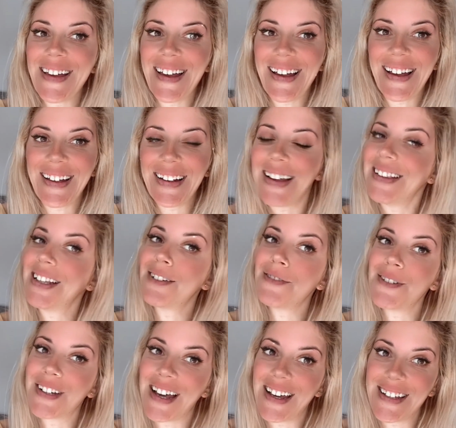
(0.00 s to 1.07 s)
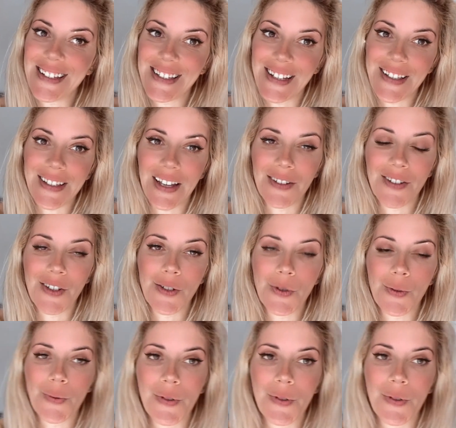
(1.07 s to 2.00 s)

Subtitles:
And I love you guys and sending you